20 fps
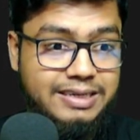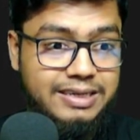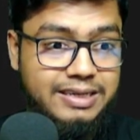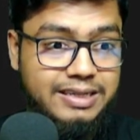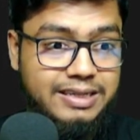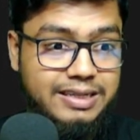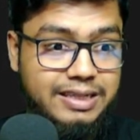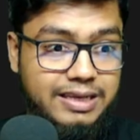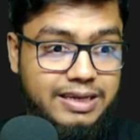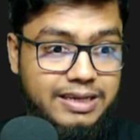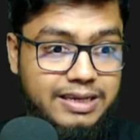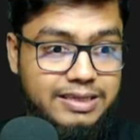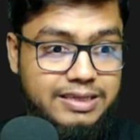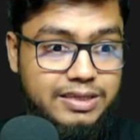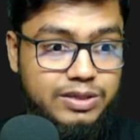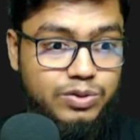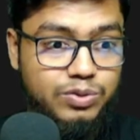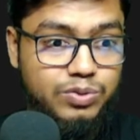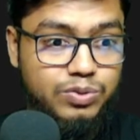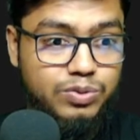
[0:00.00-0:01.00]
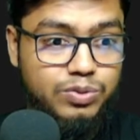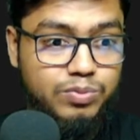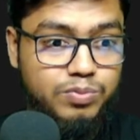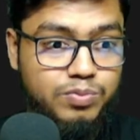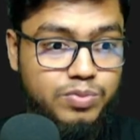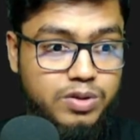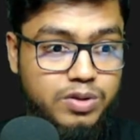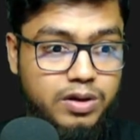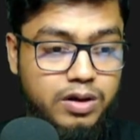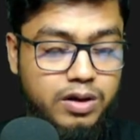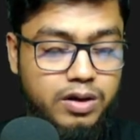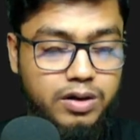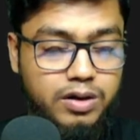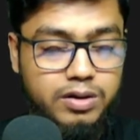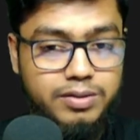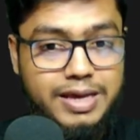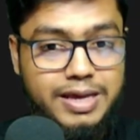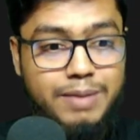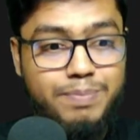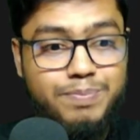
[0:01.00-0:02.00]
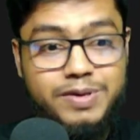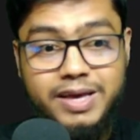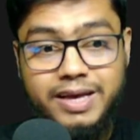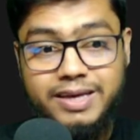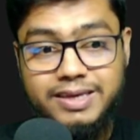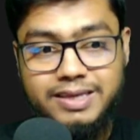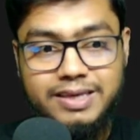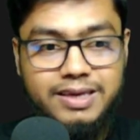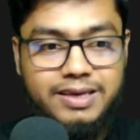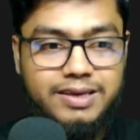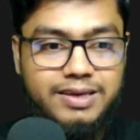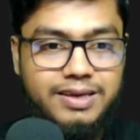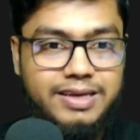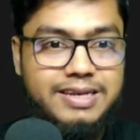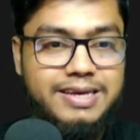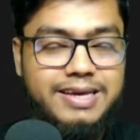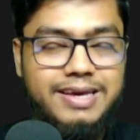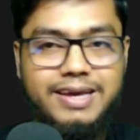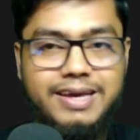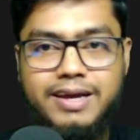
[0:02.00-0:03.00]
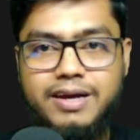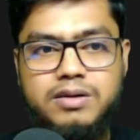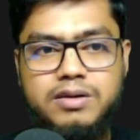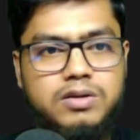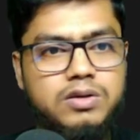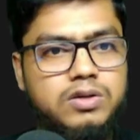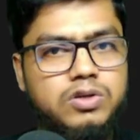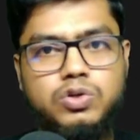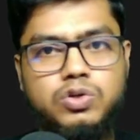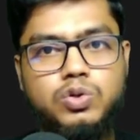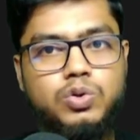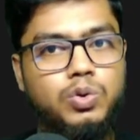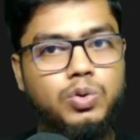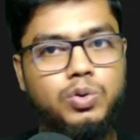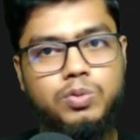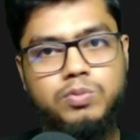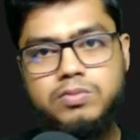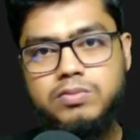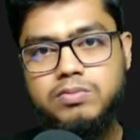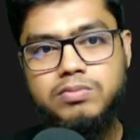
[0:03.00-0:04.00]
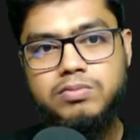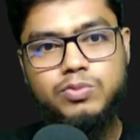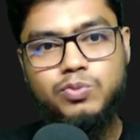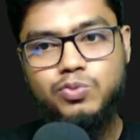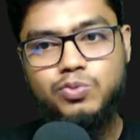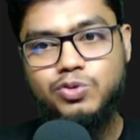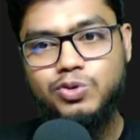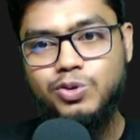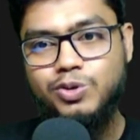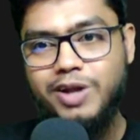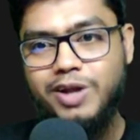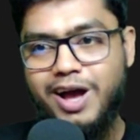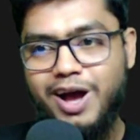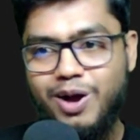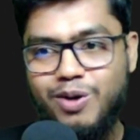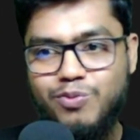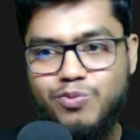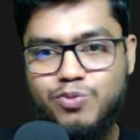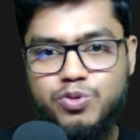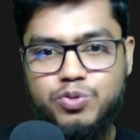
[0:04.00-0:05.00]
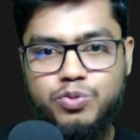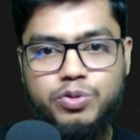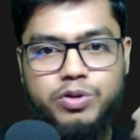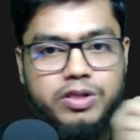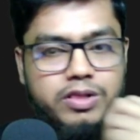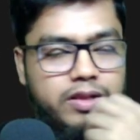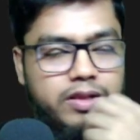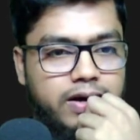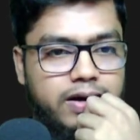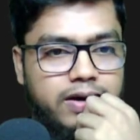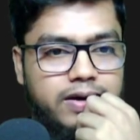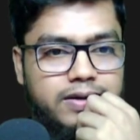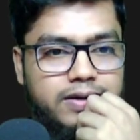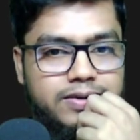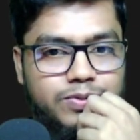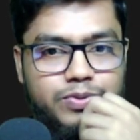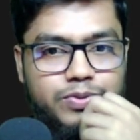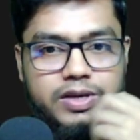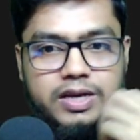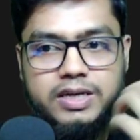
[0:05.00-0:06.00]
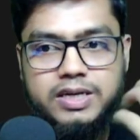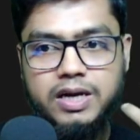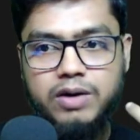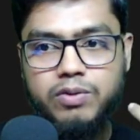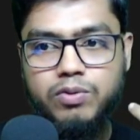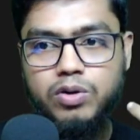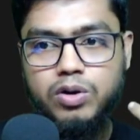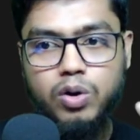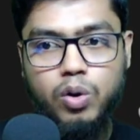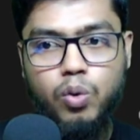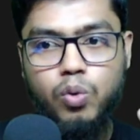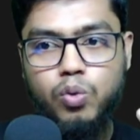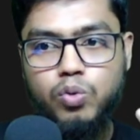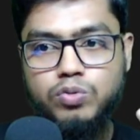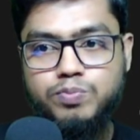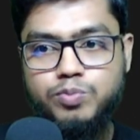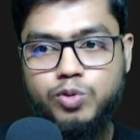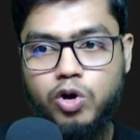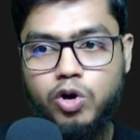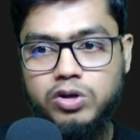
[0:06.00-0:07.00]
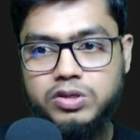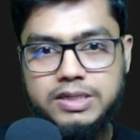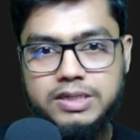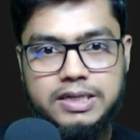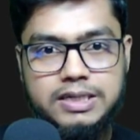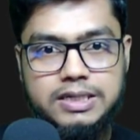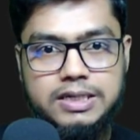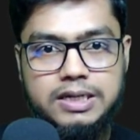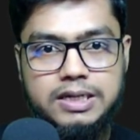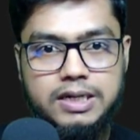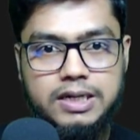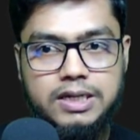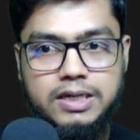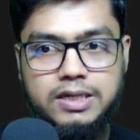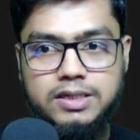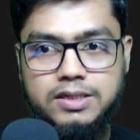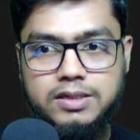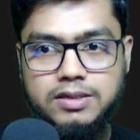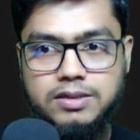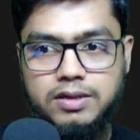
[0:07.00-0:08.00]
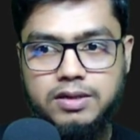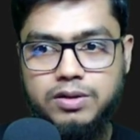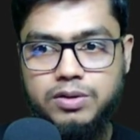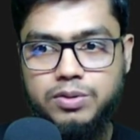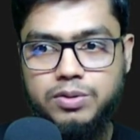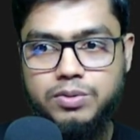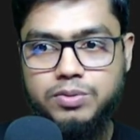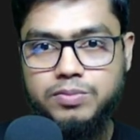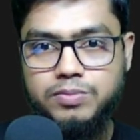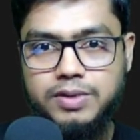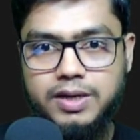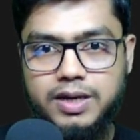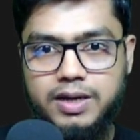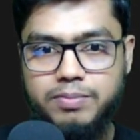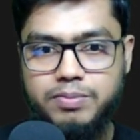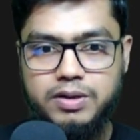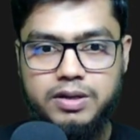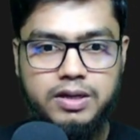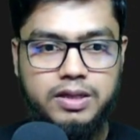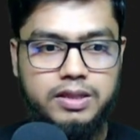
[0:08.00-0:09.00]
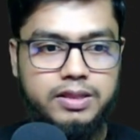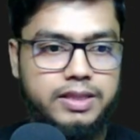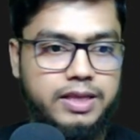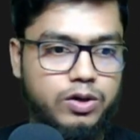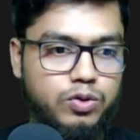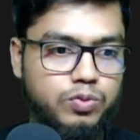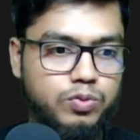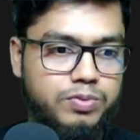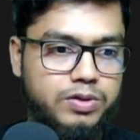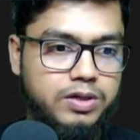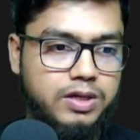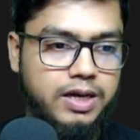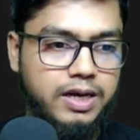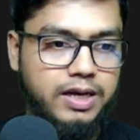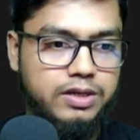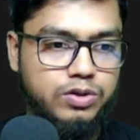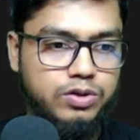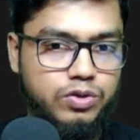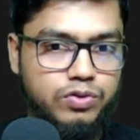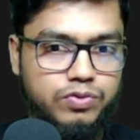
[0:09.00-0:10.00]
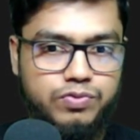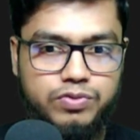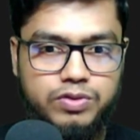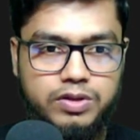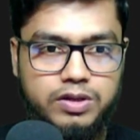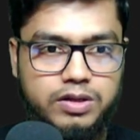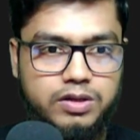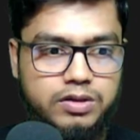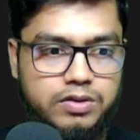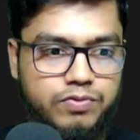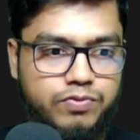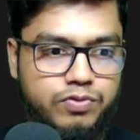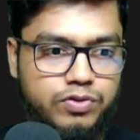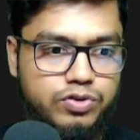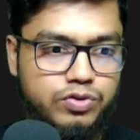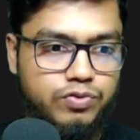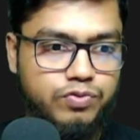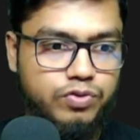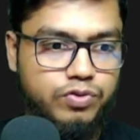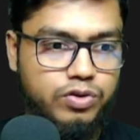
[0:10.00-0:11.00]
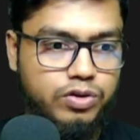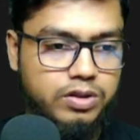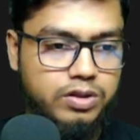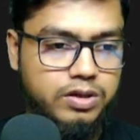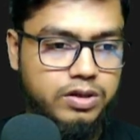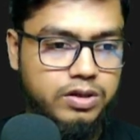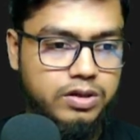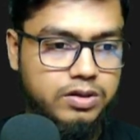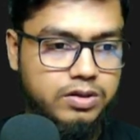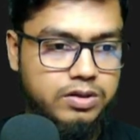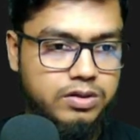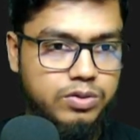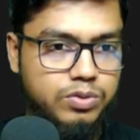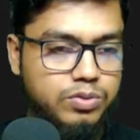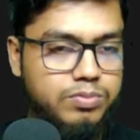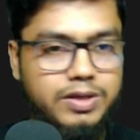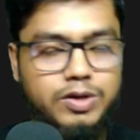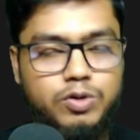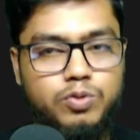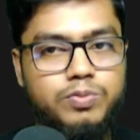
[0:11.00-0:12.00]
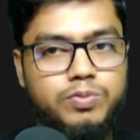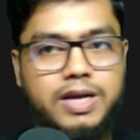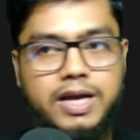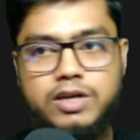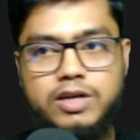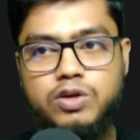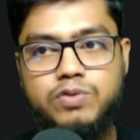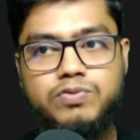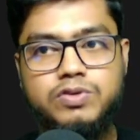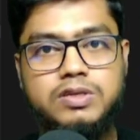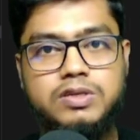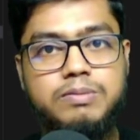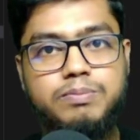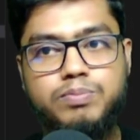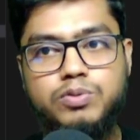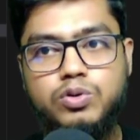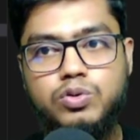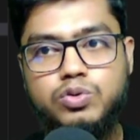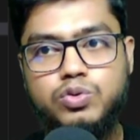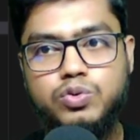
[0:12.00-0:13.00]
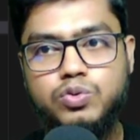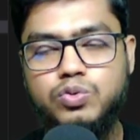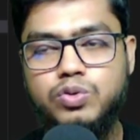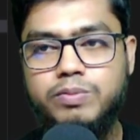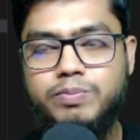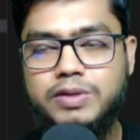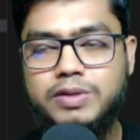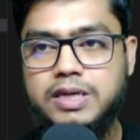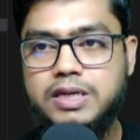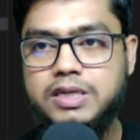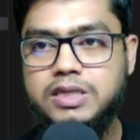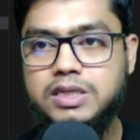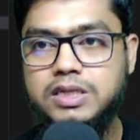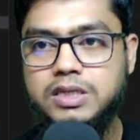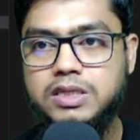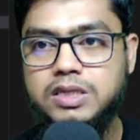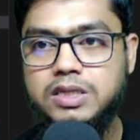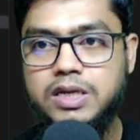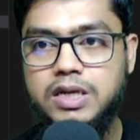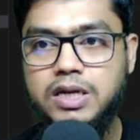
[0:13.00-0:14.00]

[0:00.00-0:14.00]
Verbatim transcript: like, you know, API key in here. So now we will create our own project. So yeah, that would be kind of like, first of all, like, you know, that would be kind of simple to do applications,